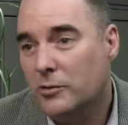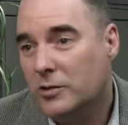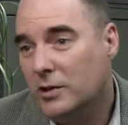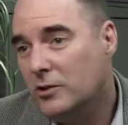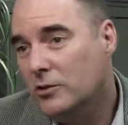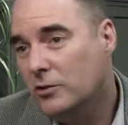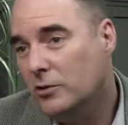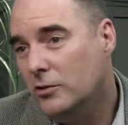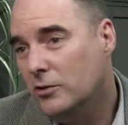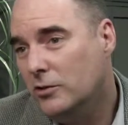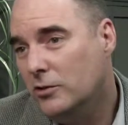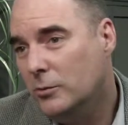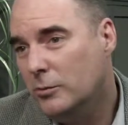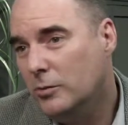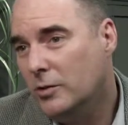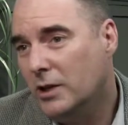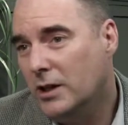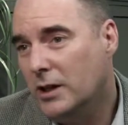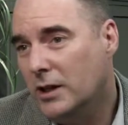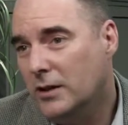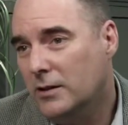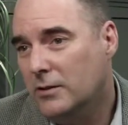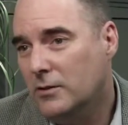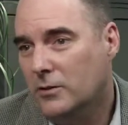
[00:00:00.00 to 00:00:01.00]
they choose to
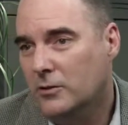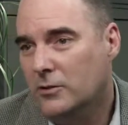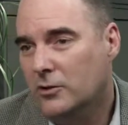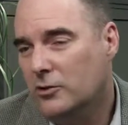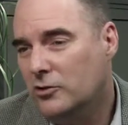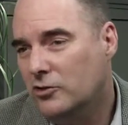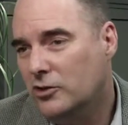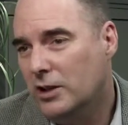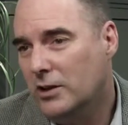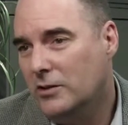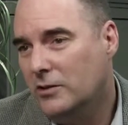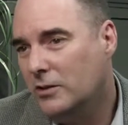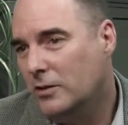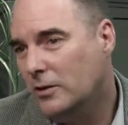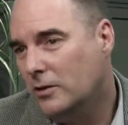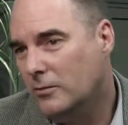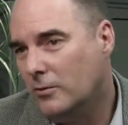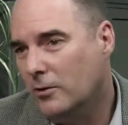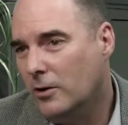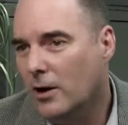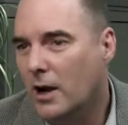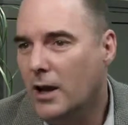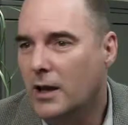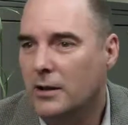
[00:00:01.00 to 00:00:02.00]
plant, or just changing the
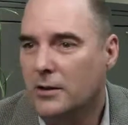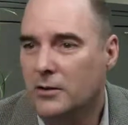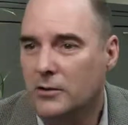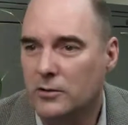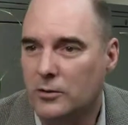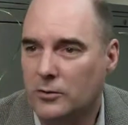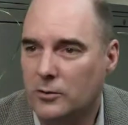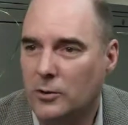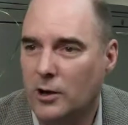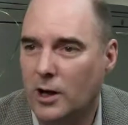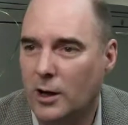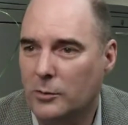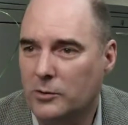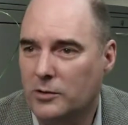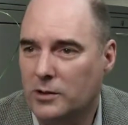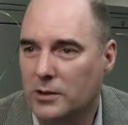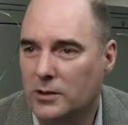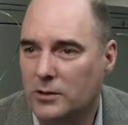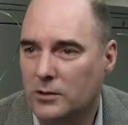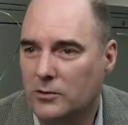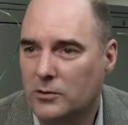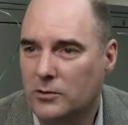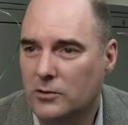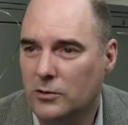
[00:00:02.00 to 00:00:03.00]
varieties of crops
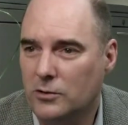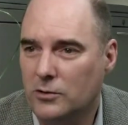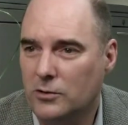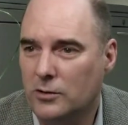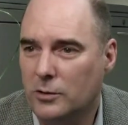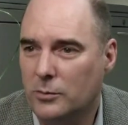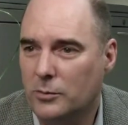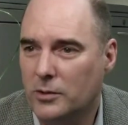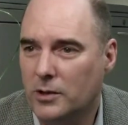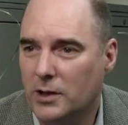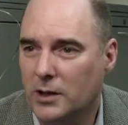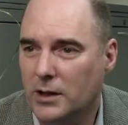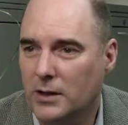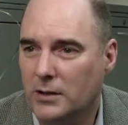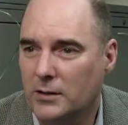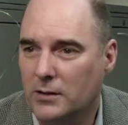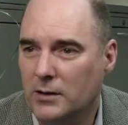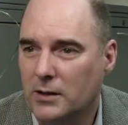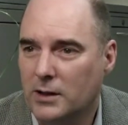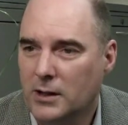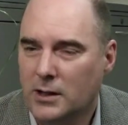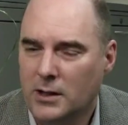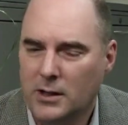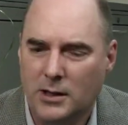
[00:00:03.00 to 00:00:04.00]
they choose to plant.
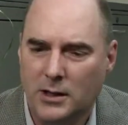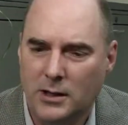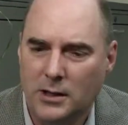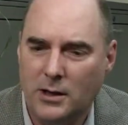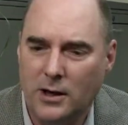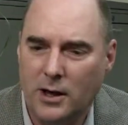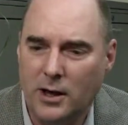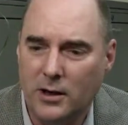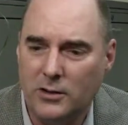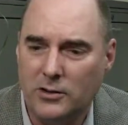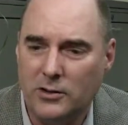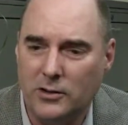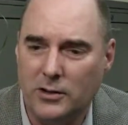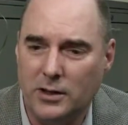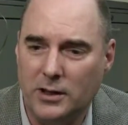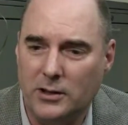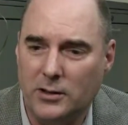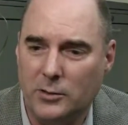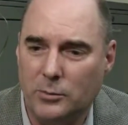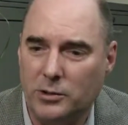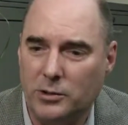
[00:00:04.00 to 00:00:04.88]
Also, they could